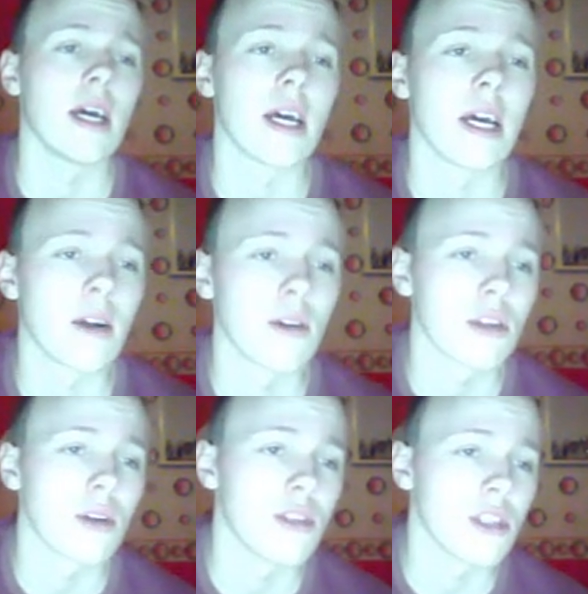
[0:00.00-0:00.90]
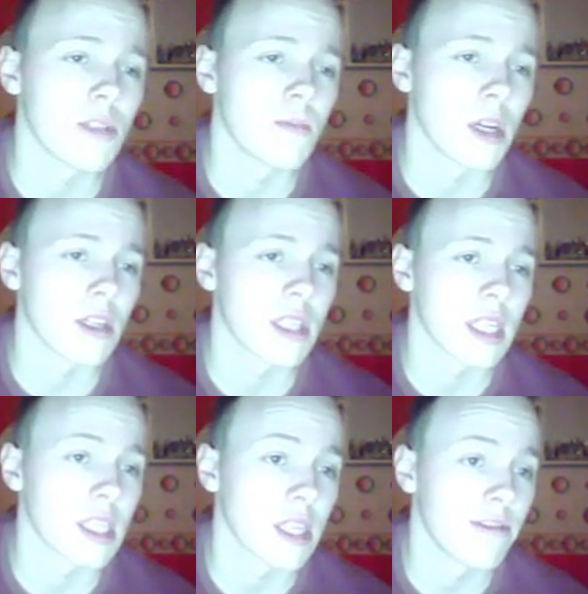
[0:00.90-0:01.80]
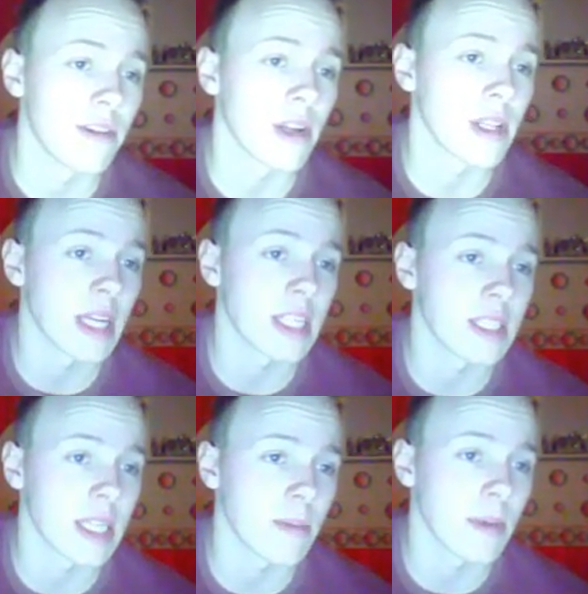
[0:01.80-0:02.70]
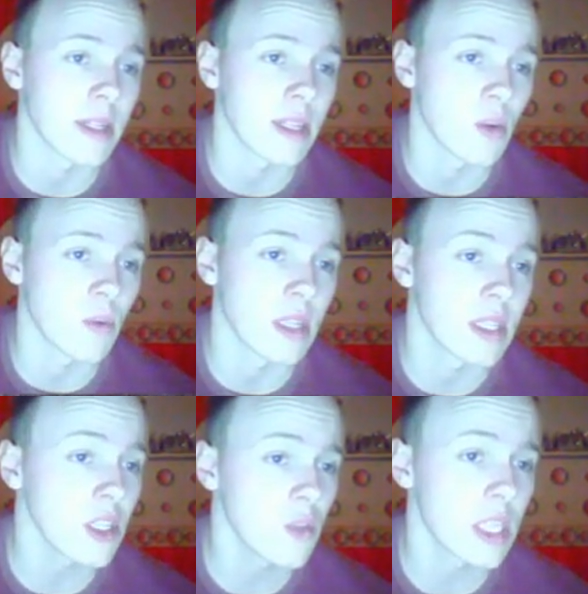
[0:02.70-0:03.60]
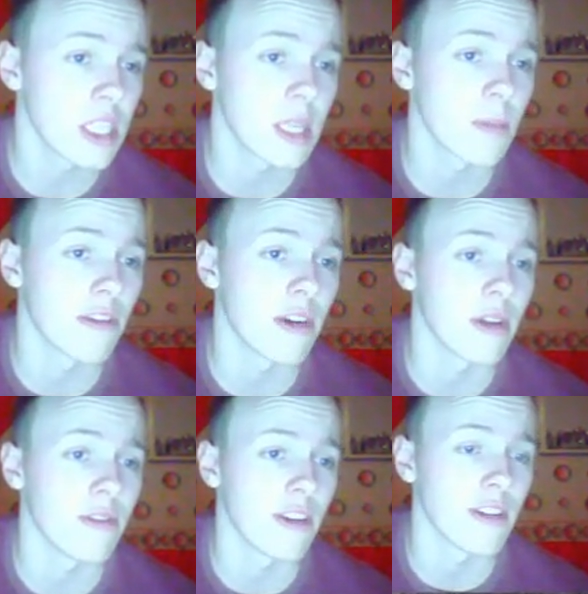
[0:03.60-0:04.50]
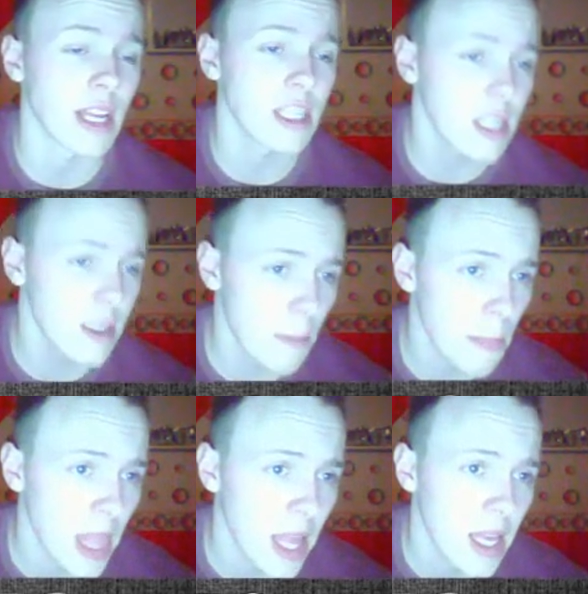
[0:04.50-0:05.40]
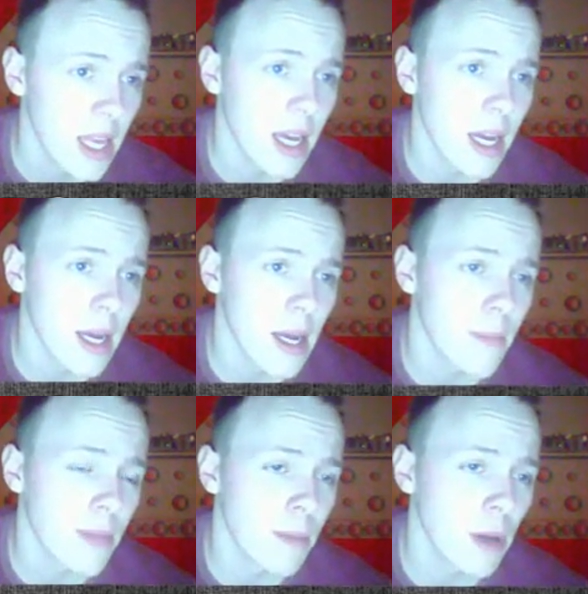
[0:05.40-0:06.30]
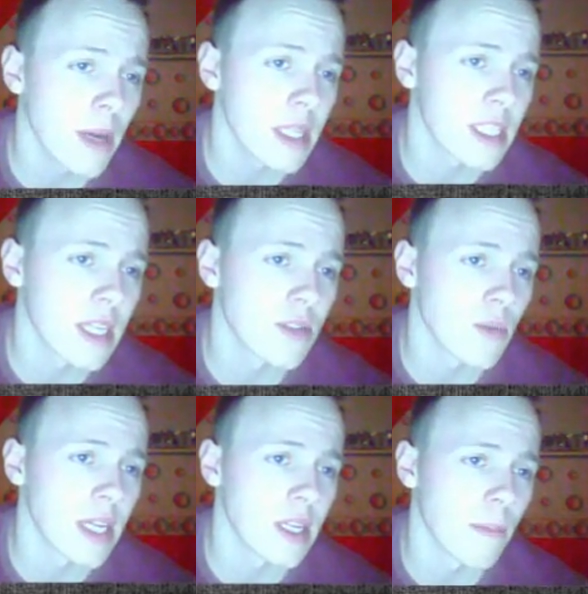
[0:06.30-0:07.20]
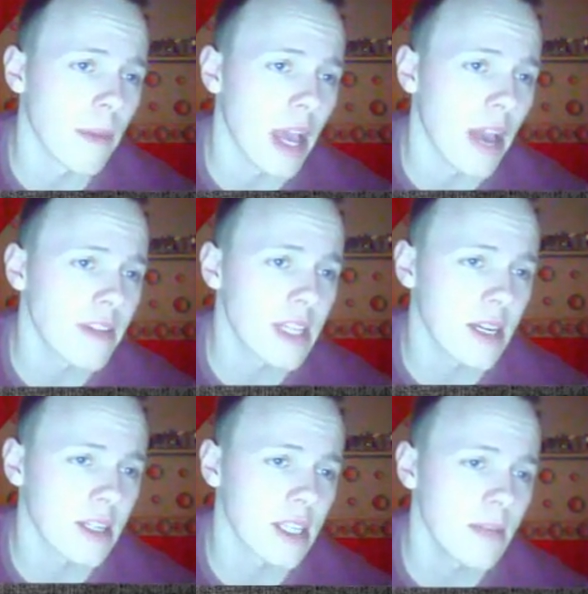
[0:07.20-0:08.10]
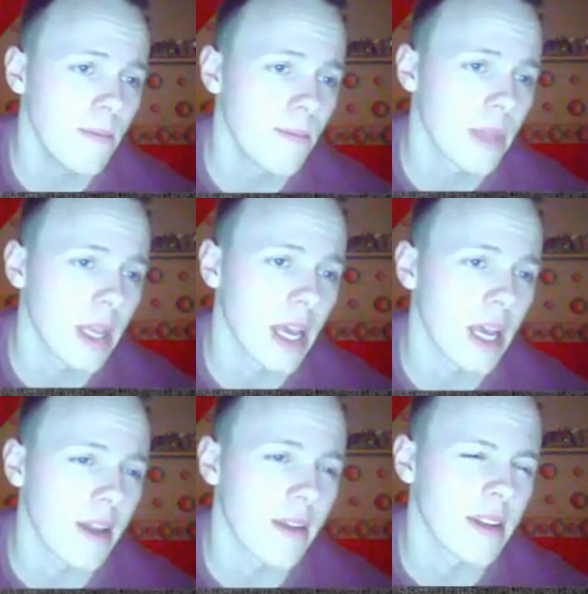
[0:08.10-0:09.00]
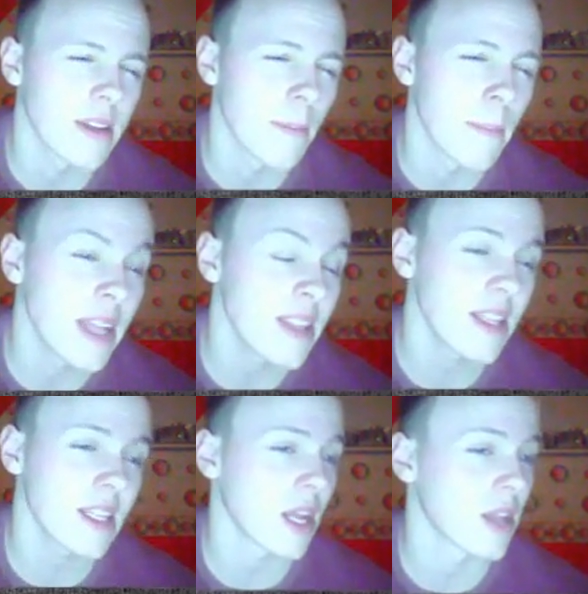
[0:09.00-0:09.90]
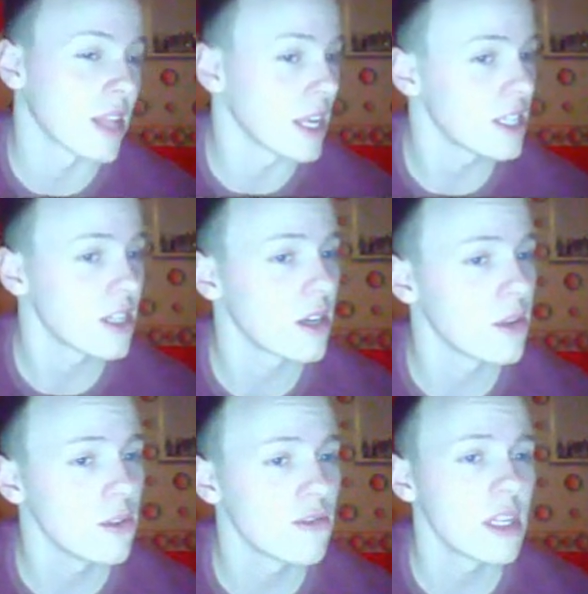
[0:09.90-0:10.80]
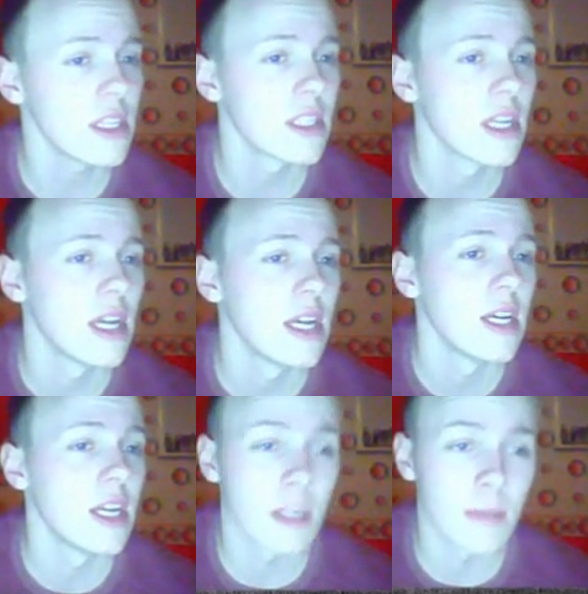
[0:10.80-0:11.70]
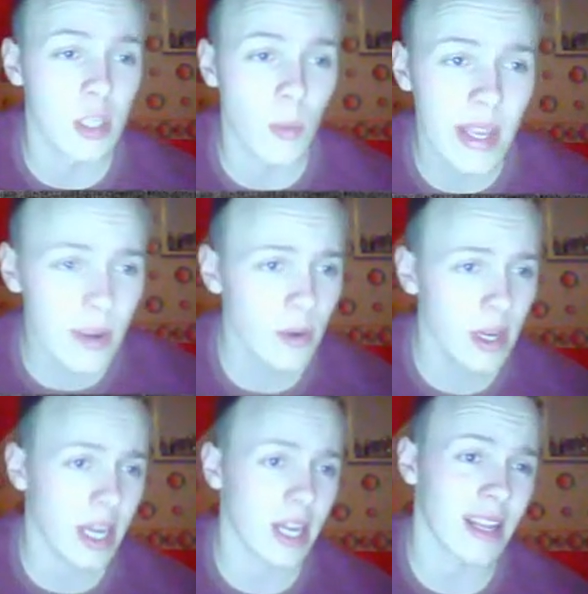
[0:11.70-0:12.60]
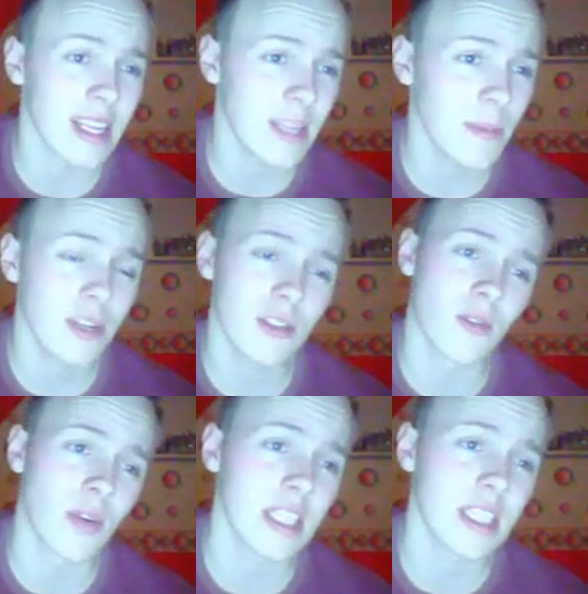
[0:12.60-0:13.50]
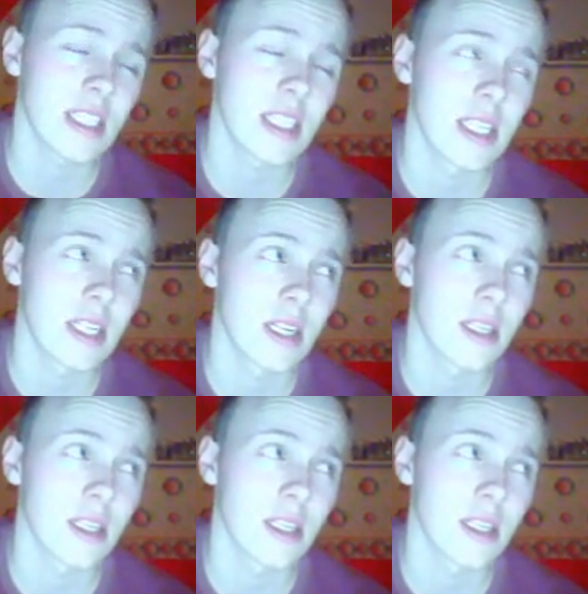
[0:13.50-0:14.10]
And also just because it's a very nice stab and it deals with this team very, very nicely. The Bug Bite is there to hit up everything on his team, and the main thing that I think he's gonna use for this is gonna be Suicune. And last time he used a Rest